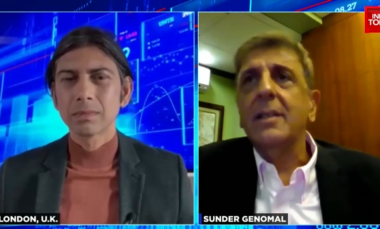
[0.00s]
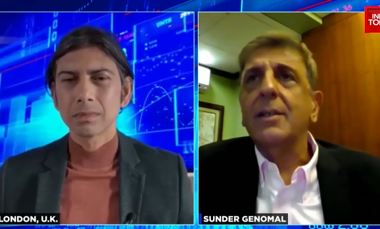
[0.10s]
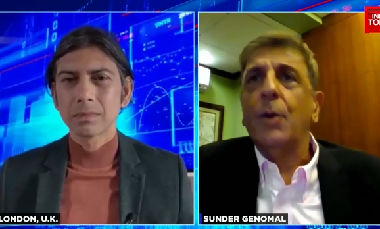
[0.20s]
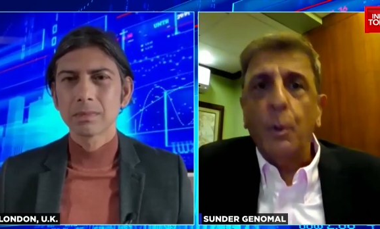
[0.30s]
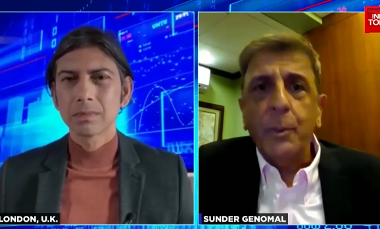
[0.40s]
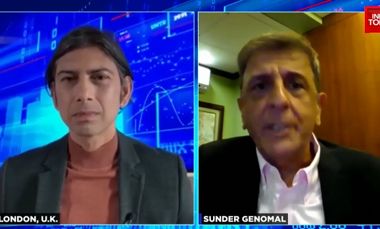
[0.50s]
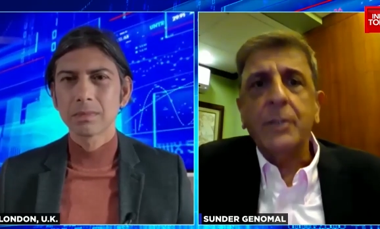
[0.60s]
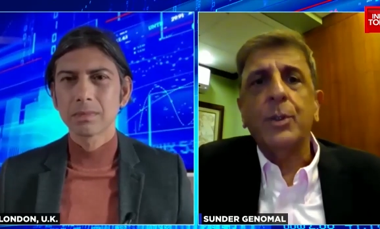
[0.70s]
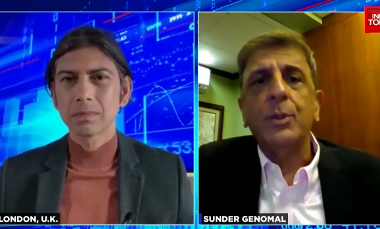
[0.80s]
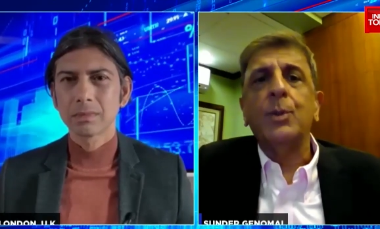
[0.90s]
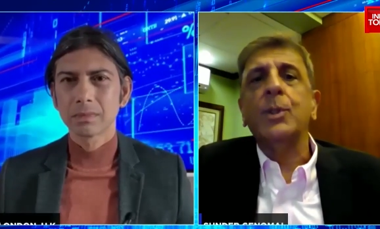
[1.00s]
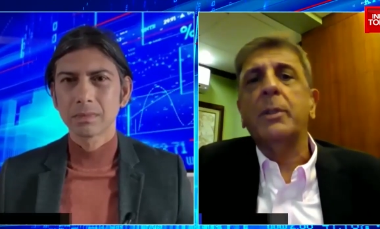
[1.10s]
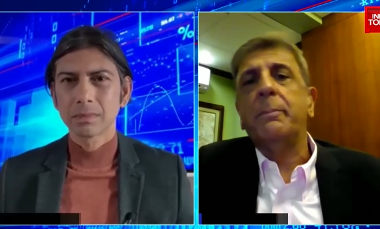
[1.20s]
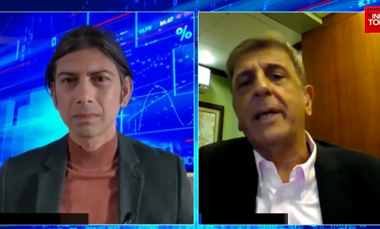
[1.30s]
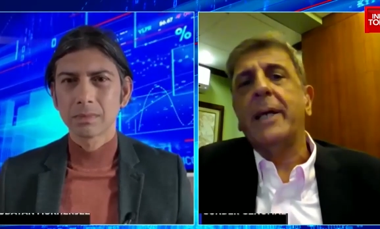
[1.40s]
Speaker 1: owing to the
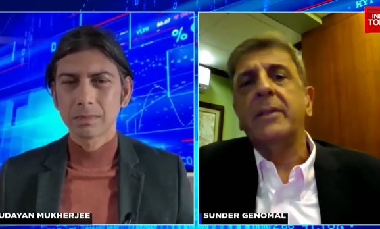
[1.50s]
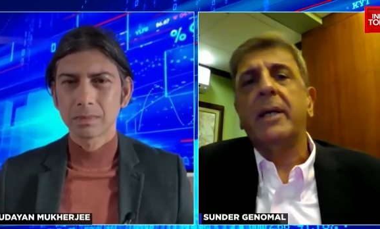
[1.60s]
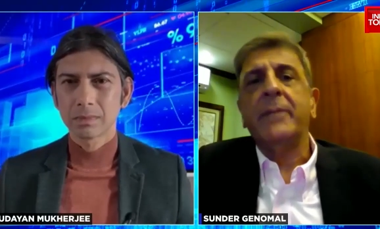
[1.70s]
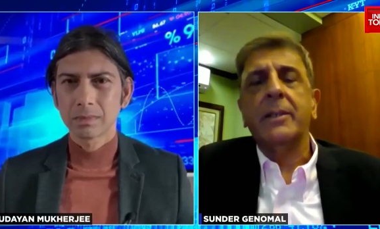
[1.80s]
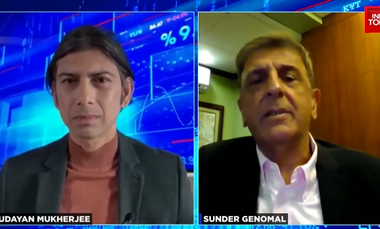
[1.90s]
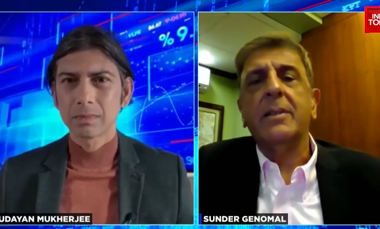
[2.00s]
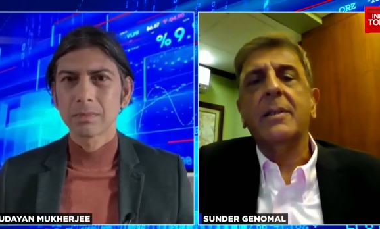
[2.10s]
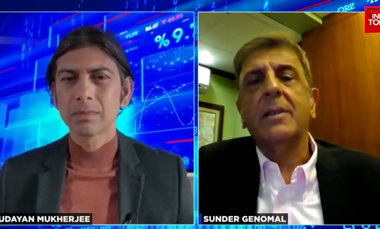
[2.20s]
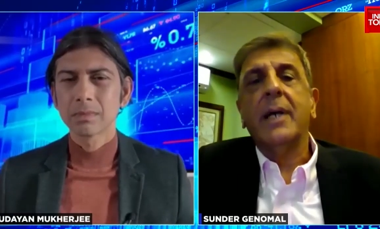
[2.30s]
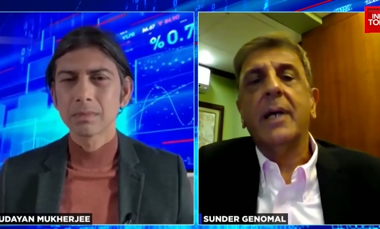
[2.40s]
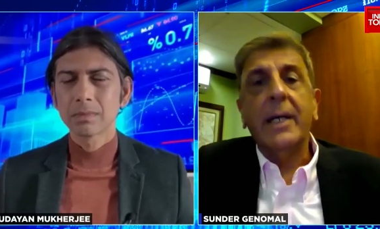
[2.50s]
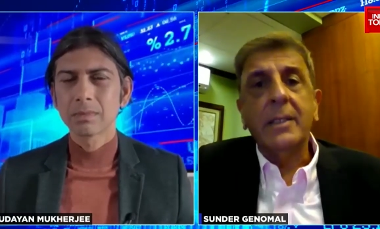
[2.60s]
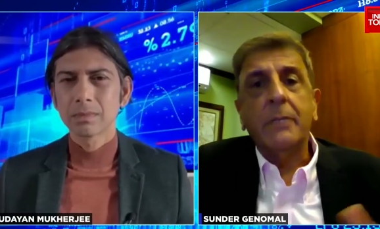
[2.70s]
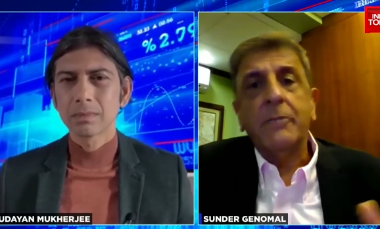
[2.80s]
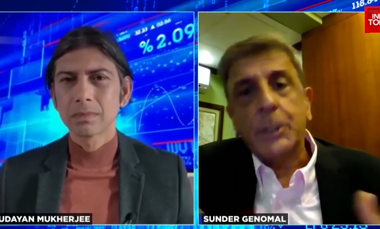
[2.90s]
pandemic and
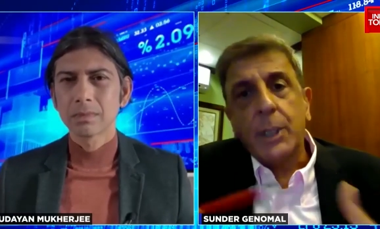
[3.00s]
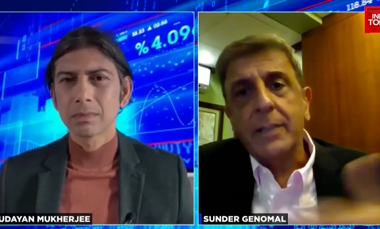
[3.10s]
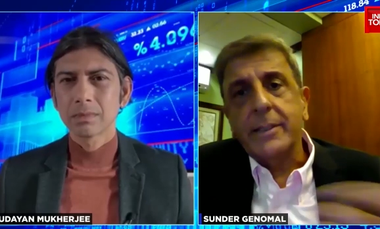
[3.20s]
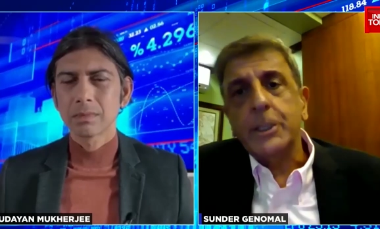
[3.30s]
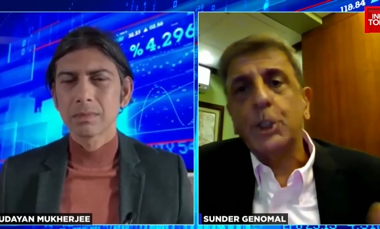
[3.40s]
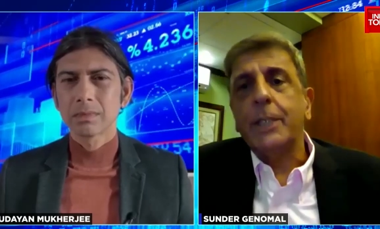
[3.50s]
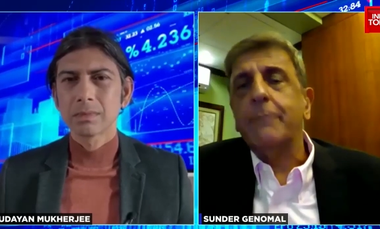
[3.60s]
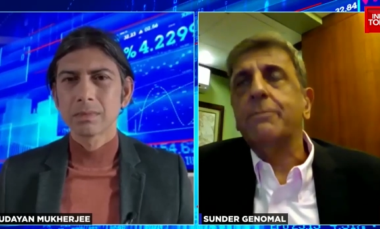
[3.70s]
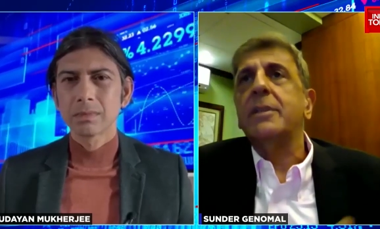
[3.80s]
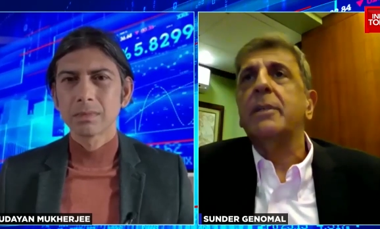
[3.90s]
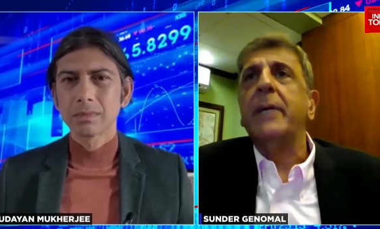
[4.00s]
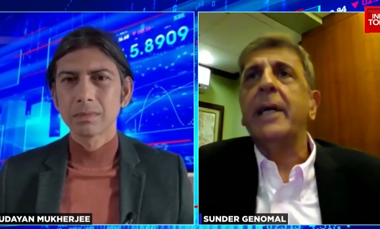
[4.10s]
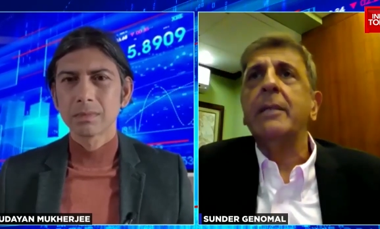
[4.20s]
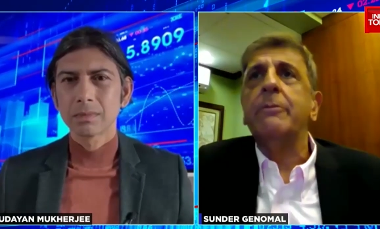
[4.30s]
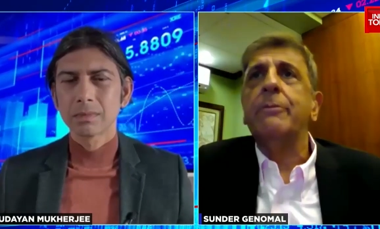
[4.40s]
the resulting shift in
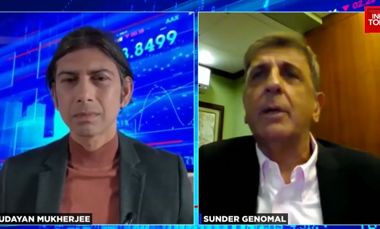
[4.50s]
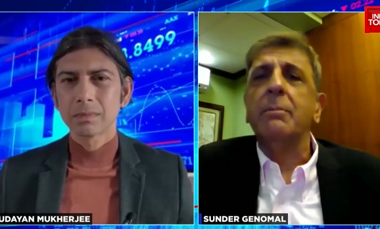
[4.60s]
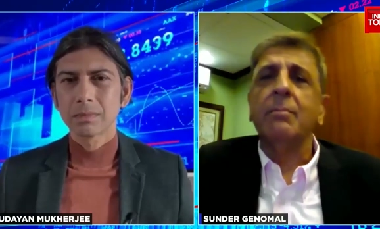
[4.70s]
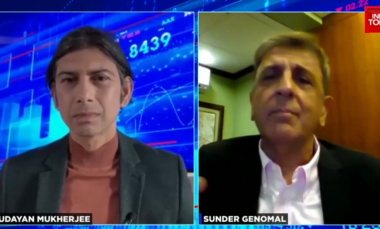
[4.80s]
demand from